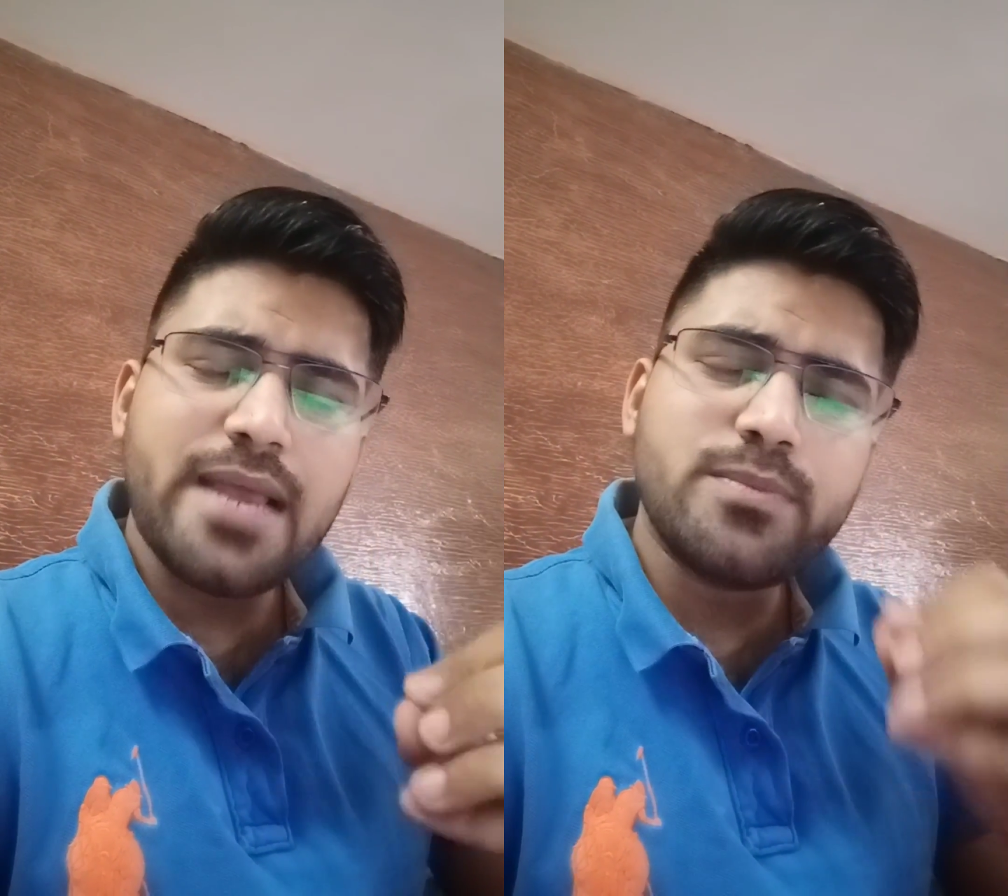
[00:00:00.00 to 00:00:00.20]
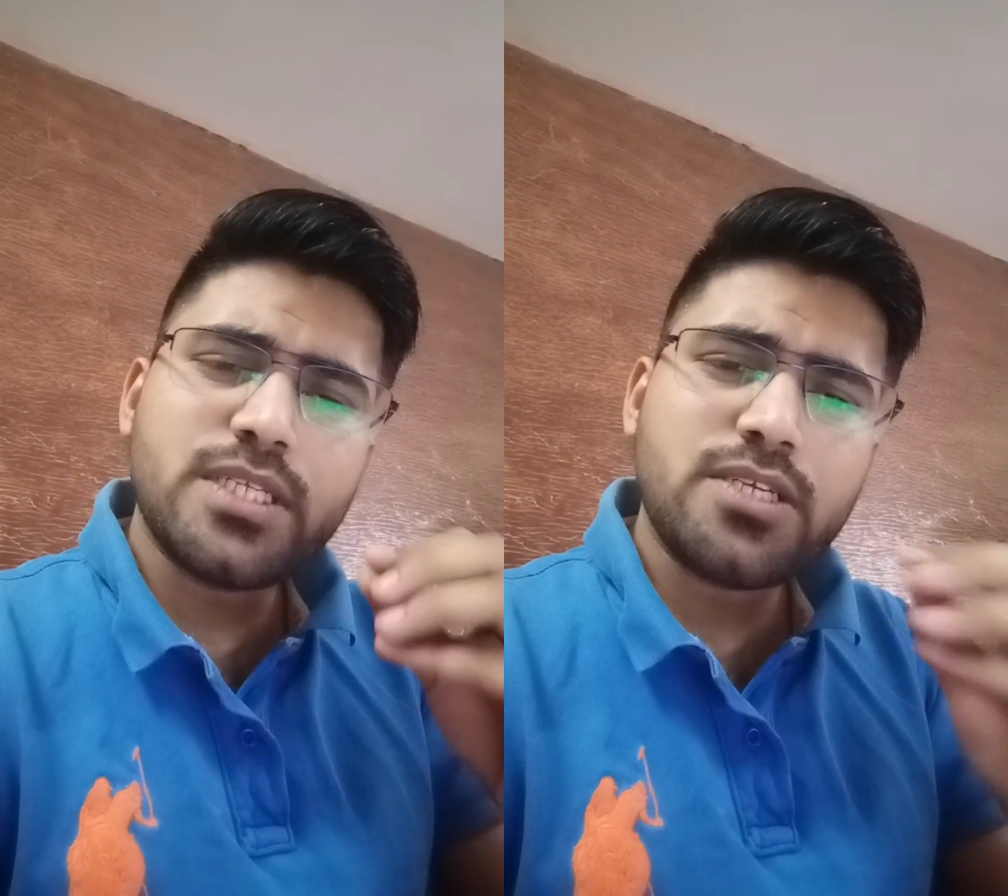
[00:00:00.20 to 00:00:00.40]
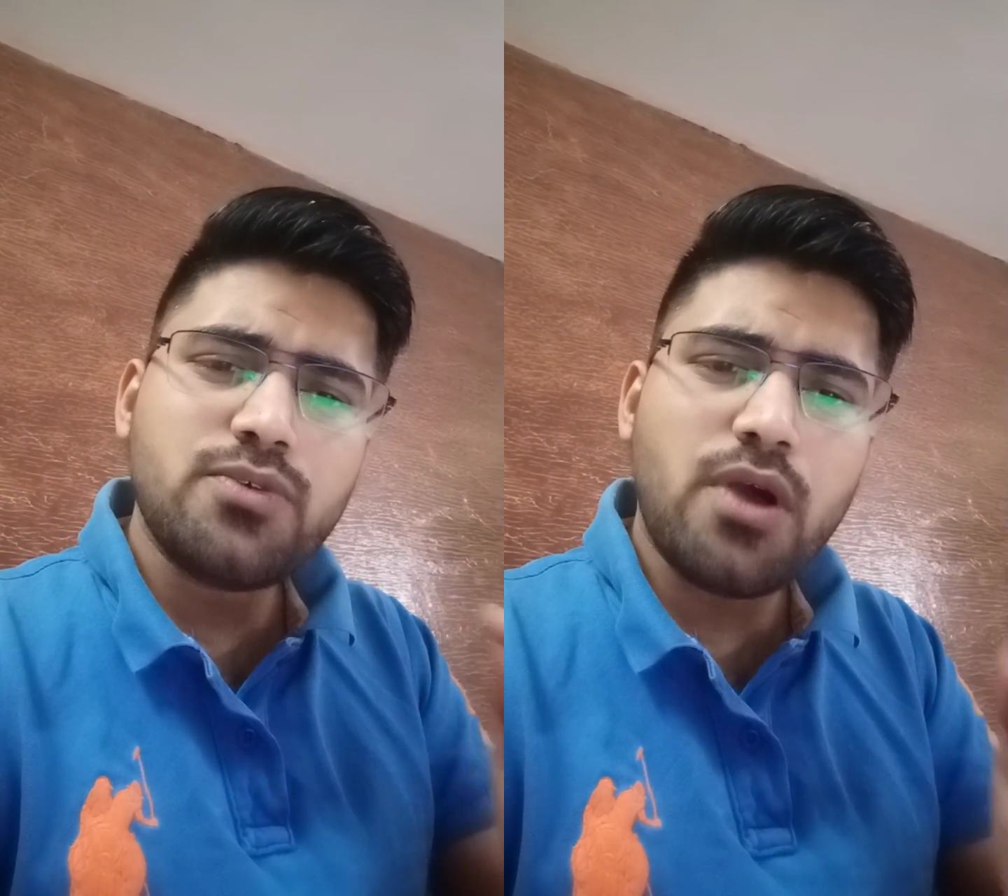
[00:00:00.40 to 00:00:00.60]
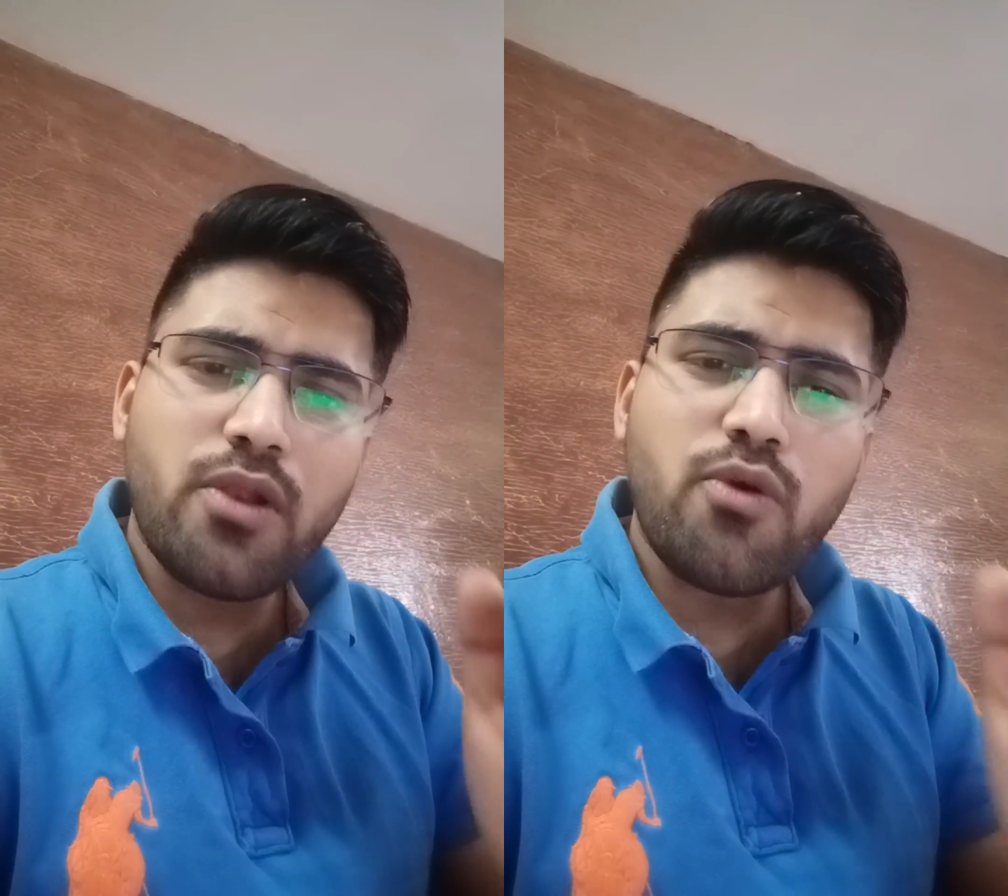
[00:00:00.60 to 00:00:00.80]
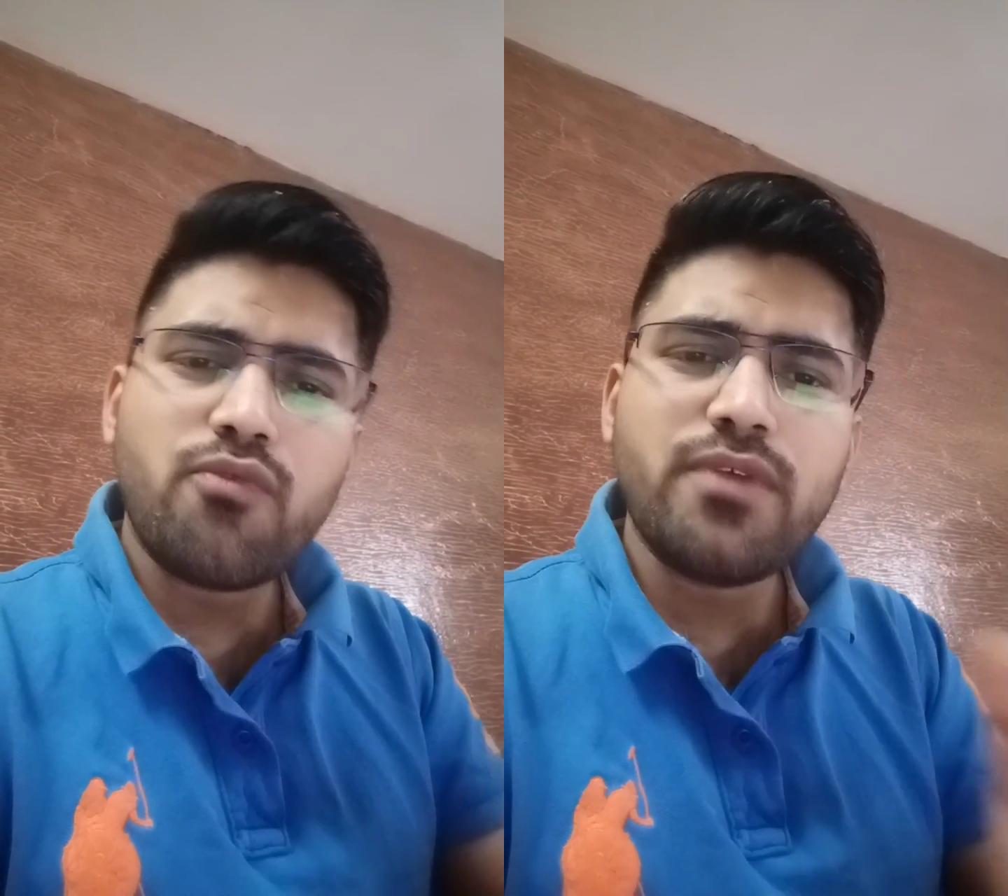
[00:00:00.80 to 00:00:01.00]
MCQ
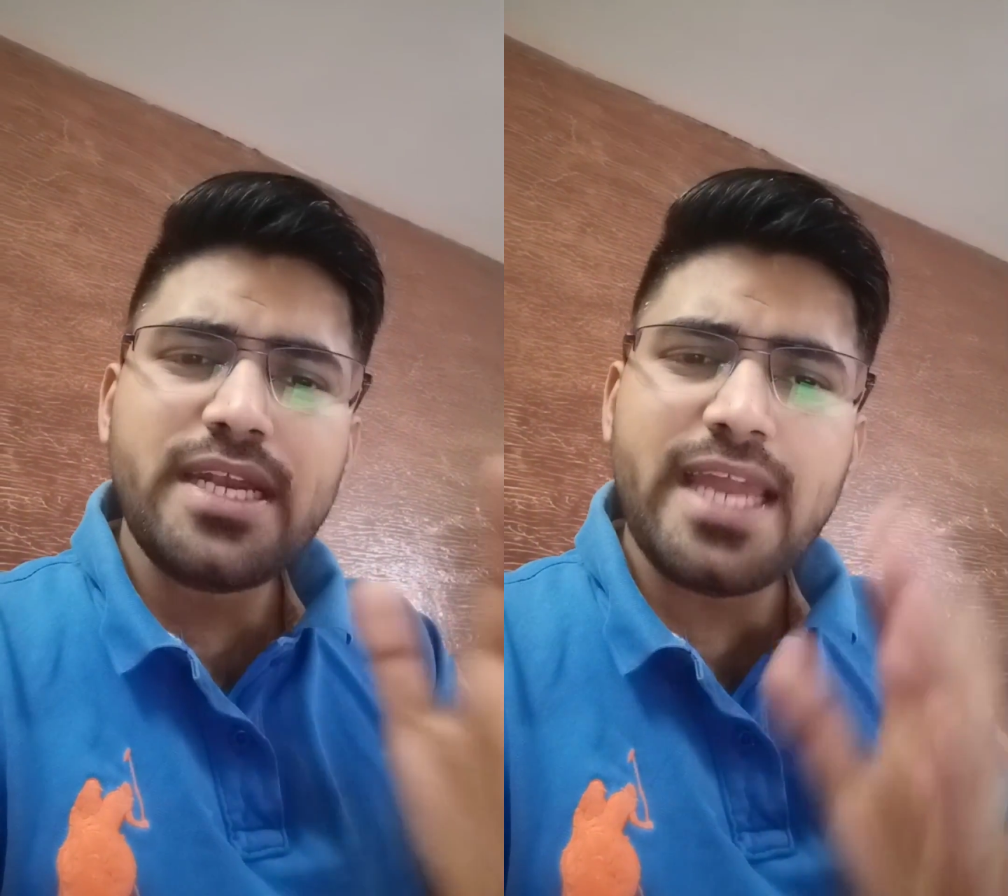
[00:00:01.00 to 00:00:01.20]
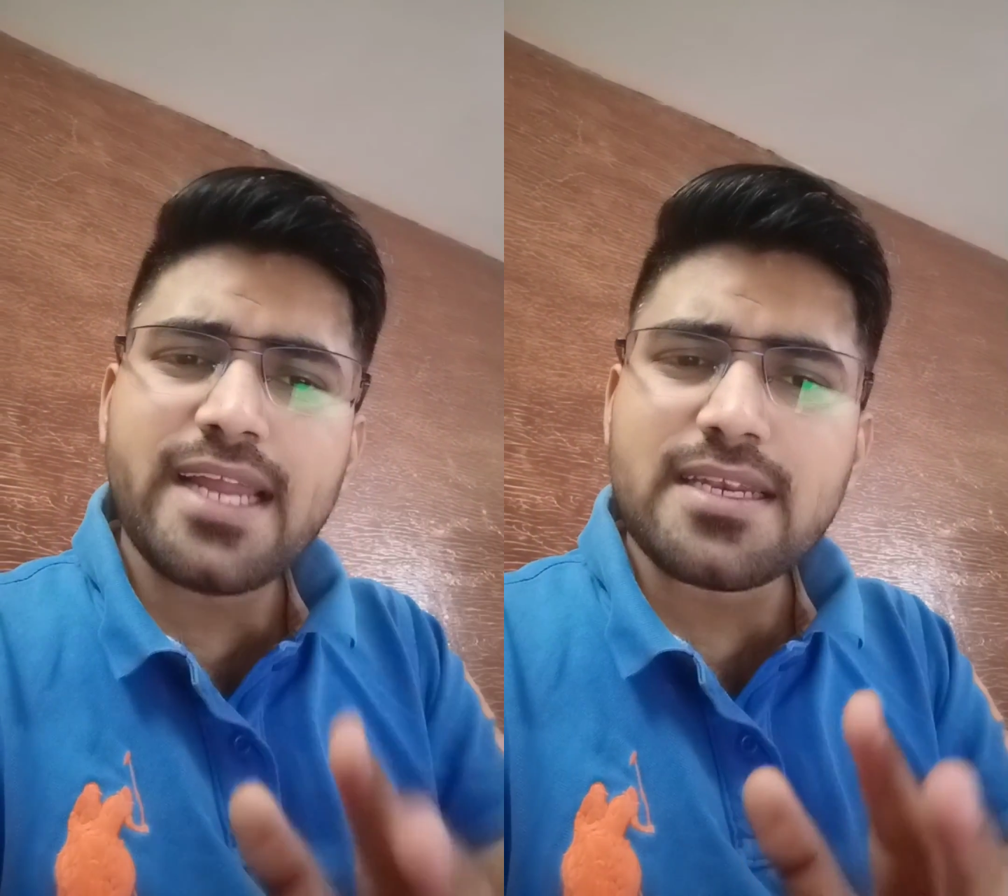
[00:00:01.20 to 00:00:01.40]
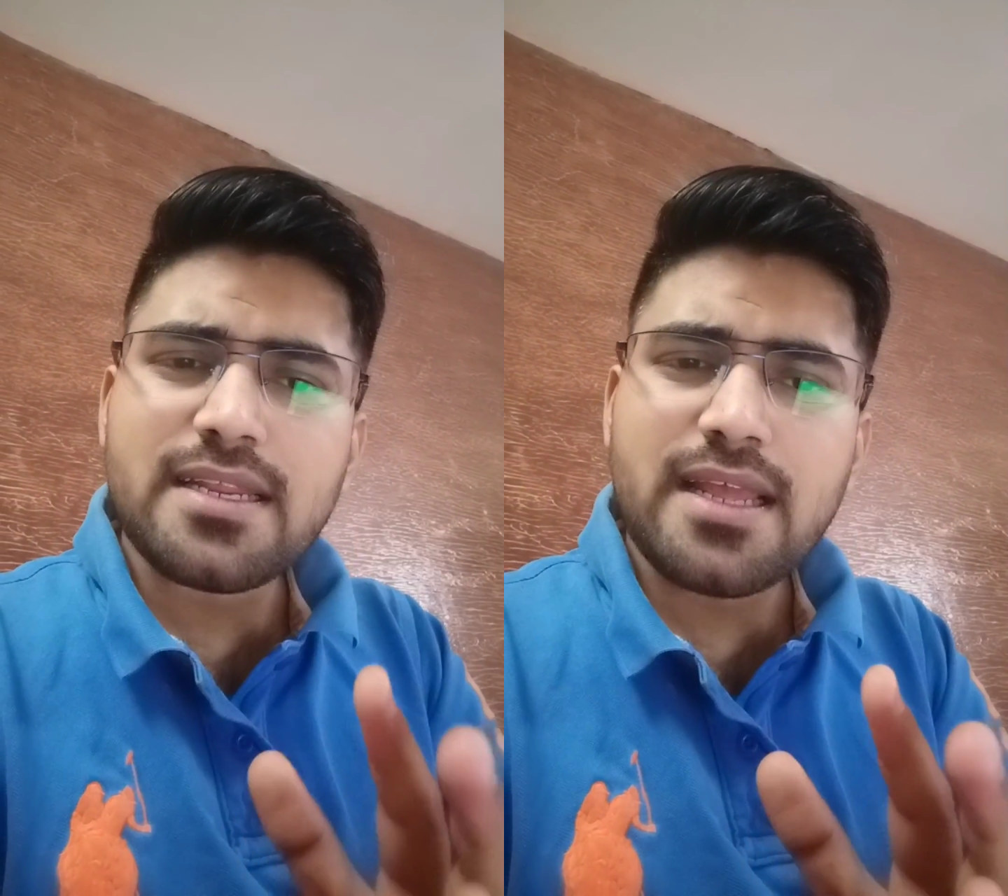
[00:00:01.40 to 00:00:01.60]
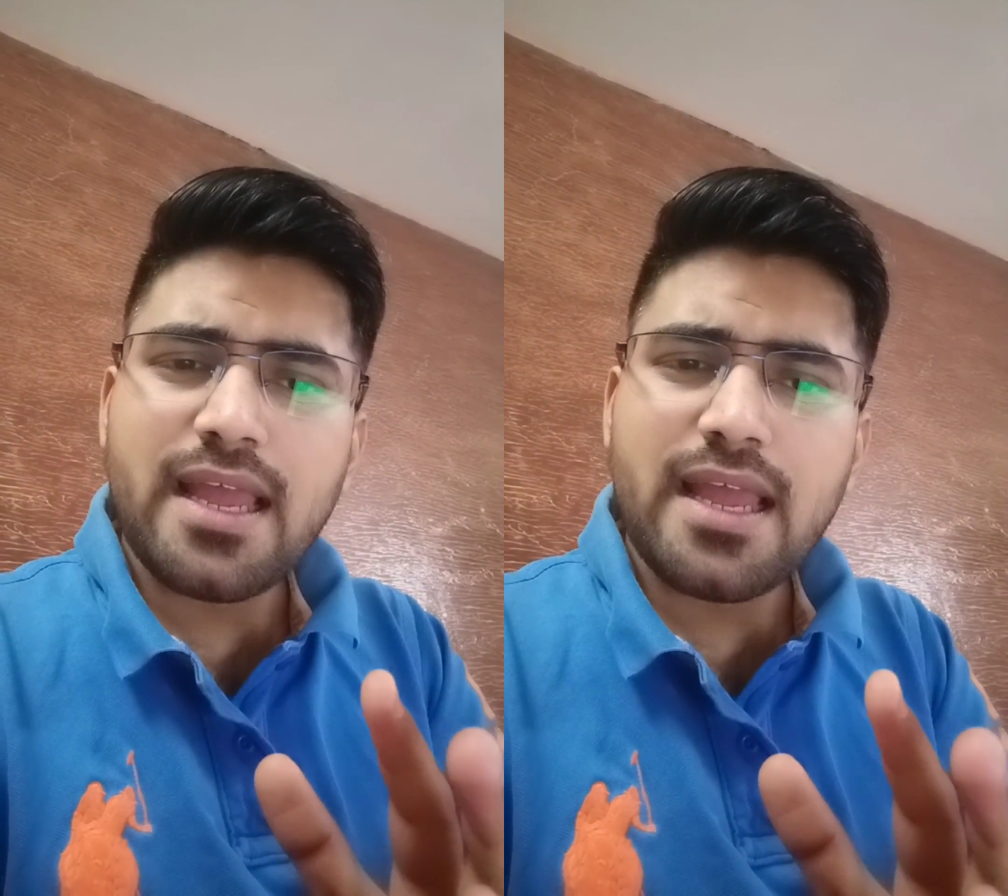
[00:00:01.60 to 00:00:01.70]
along with that.